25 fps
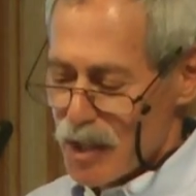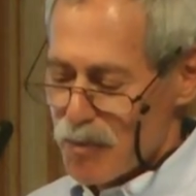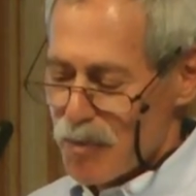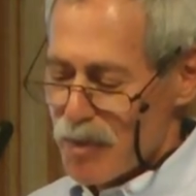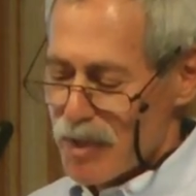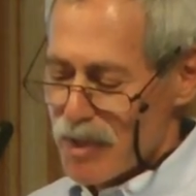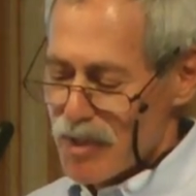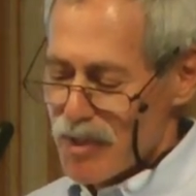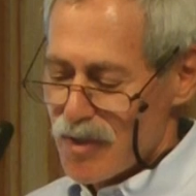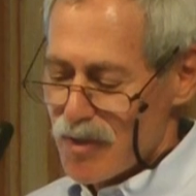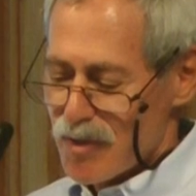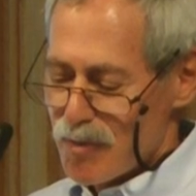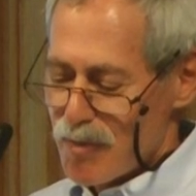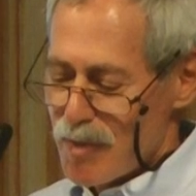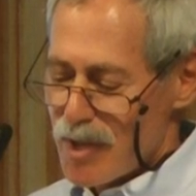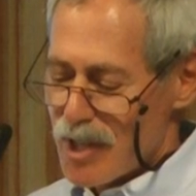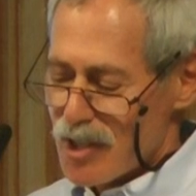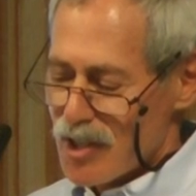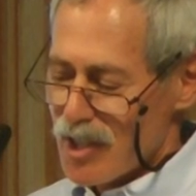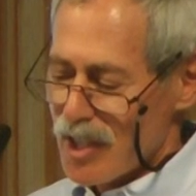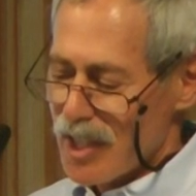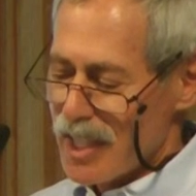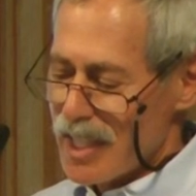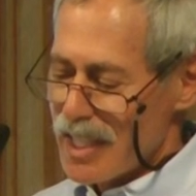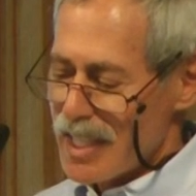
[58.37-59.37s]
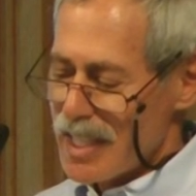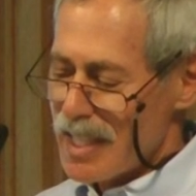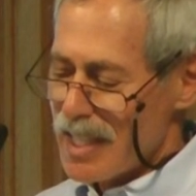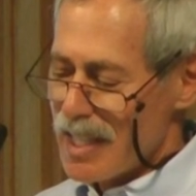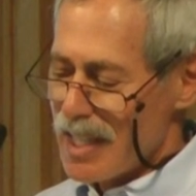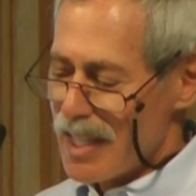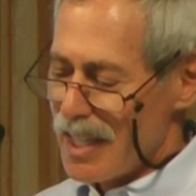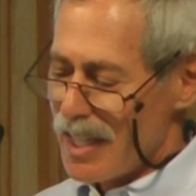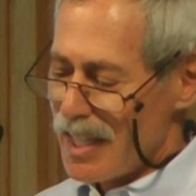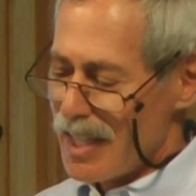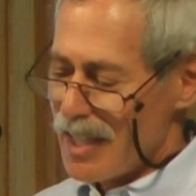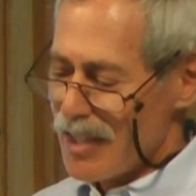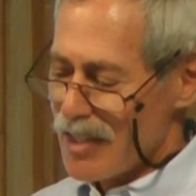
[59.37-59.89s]
specially
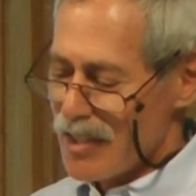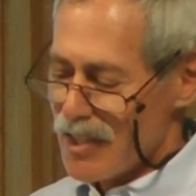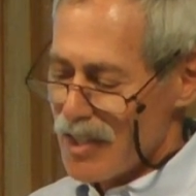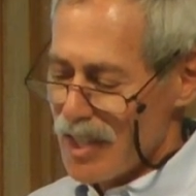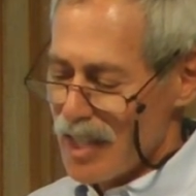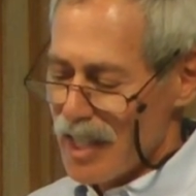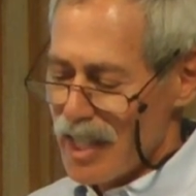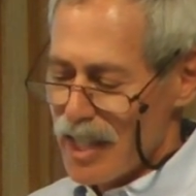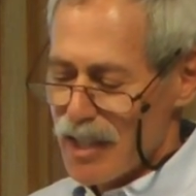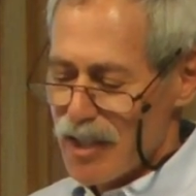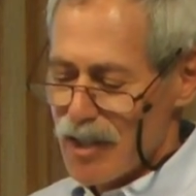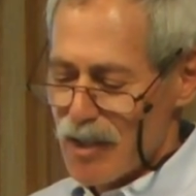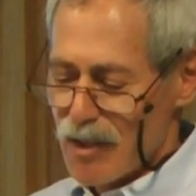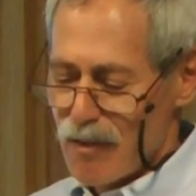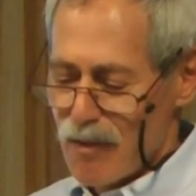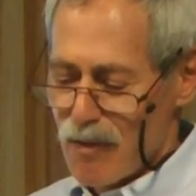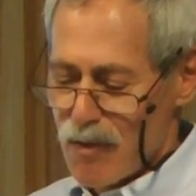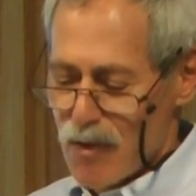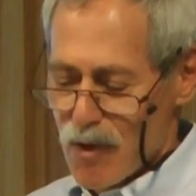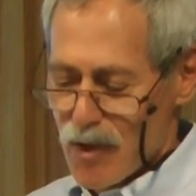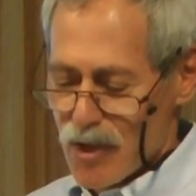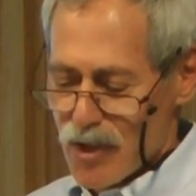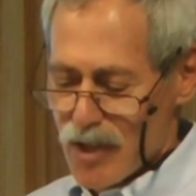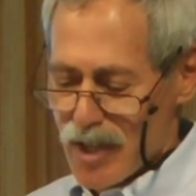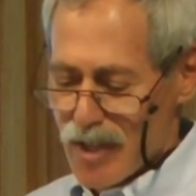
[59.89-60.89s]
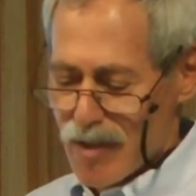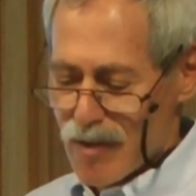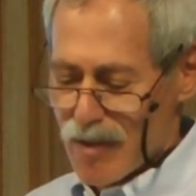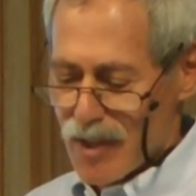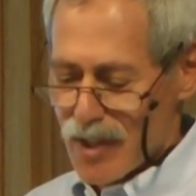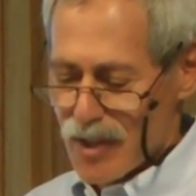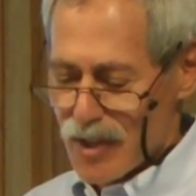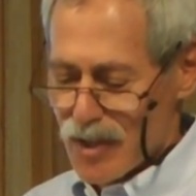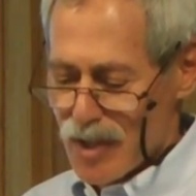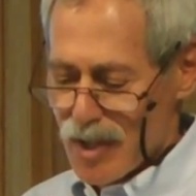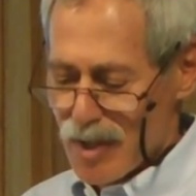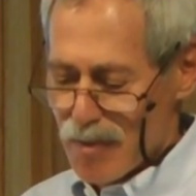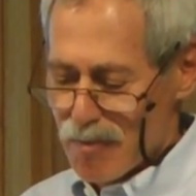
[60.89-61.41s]
selected for General
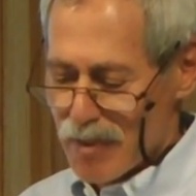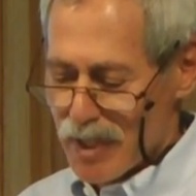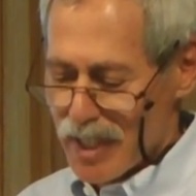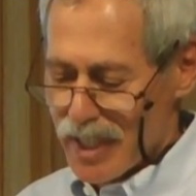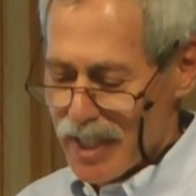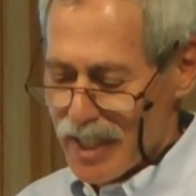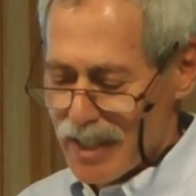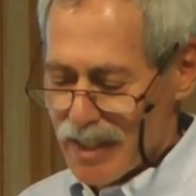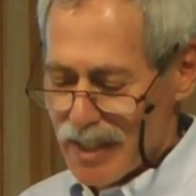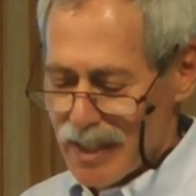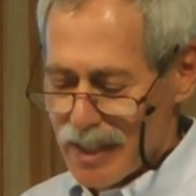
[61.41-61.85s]
Assembly.